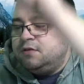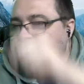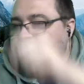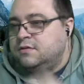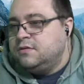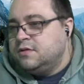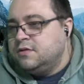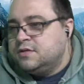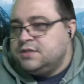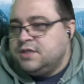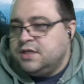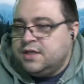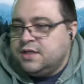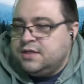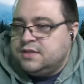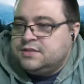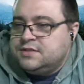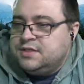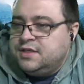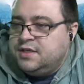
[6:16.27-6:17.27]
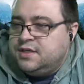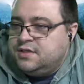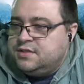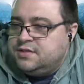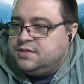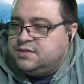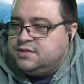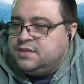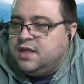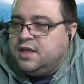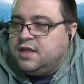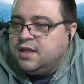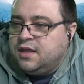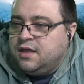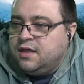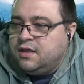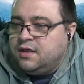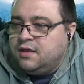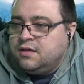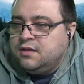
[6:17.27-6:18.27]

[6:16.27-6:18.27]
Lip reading: Looks like it's taking.